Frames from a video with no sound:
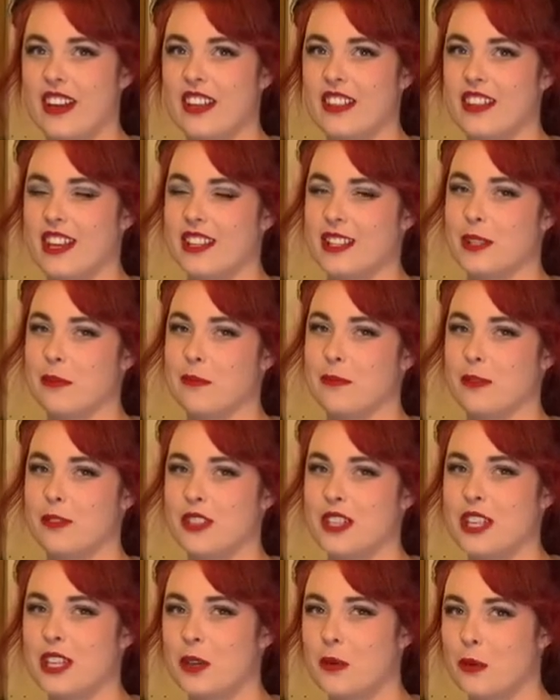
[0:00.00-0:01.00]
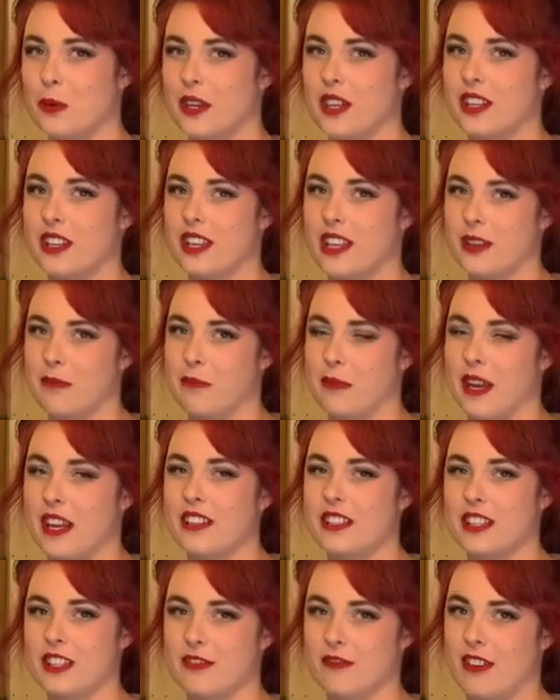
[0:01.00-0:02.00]
That's a pretty quick and
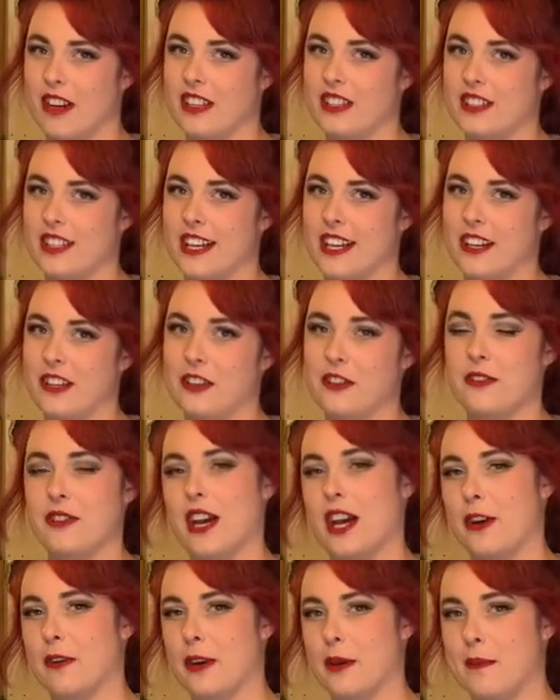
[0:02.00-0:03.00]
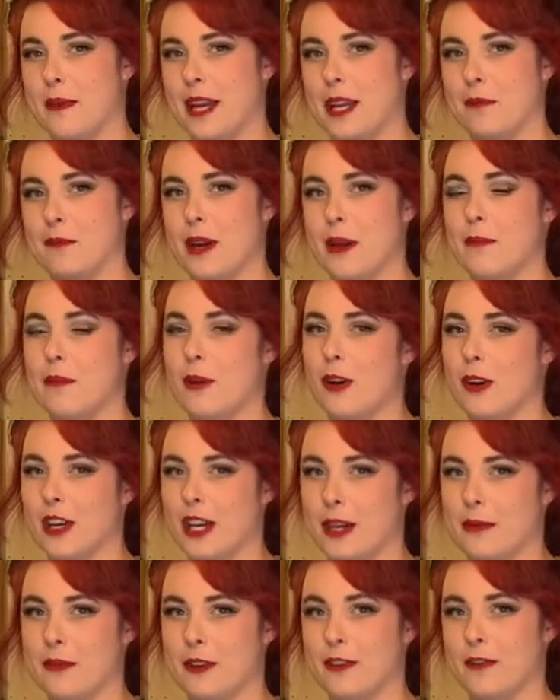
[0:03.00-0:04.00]
basic rundown of how I made my
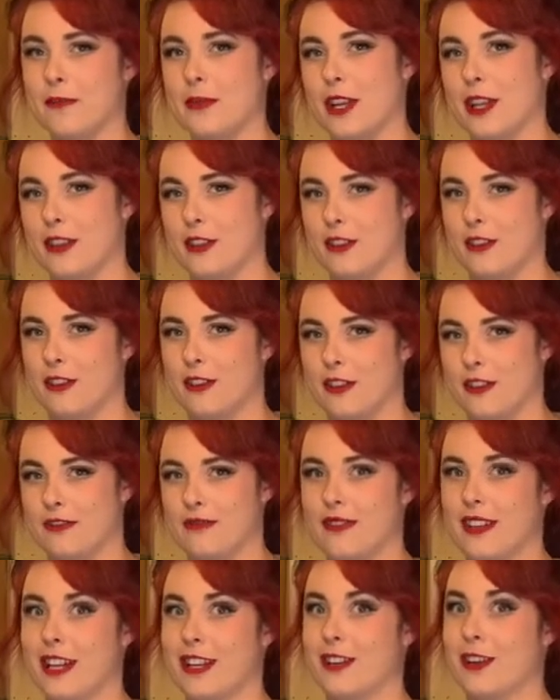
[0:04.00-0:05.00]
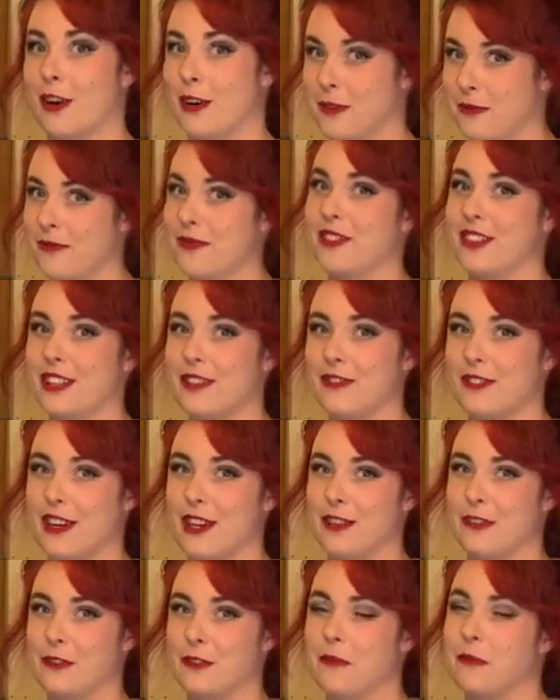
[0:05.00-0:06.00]
mock-up of my third and hopefully
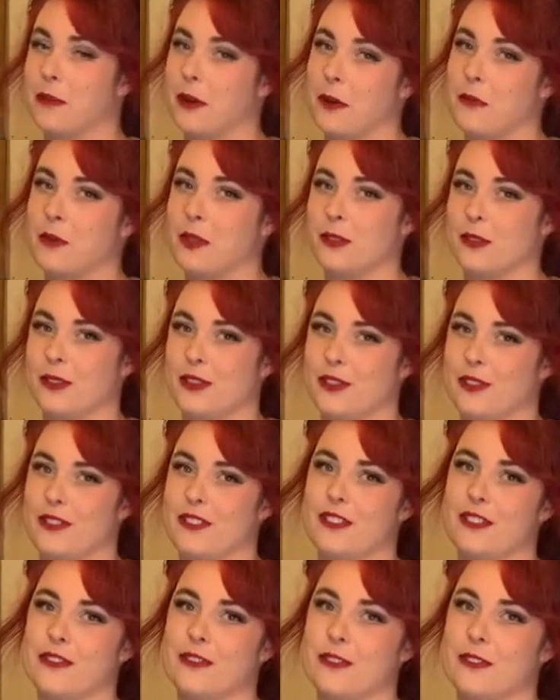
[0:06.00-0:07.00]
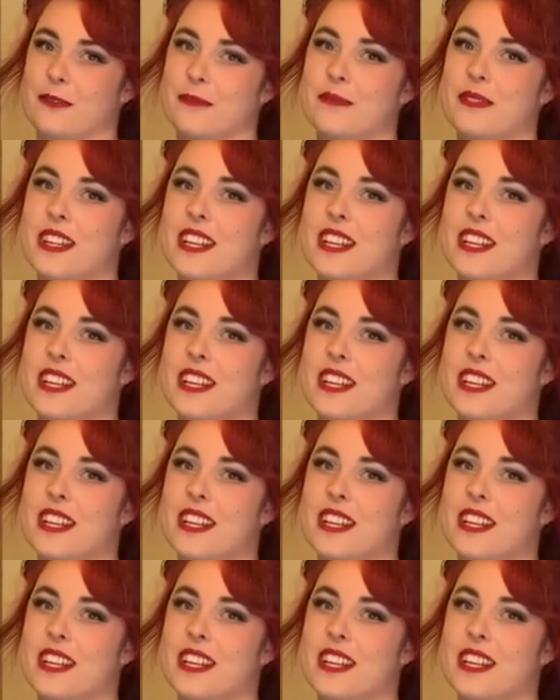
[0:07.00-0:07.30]
final Beauxbatons uniform.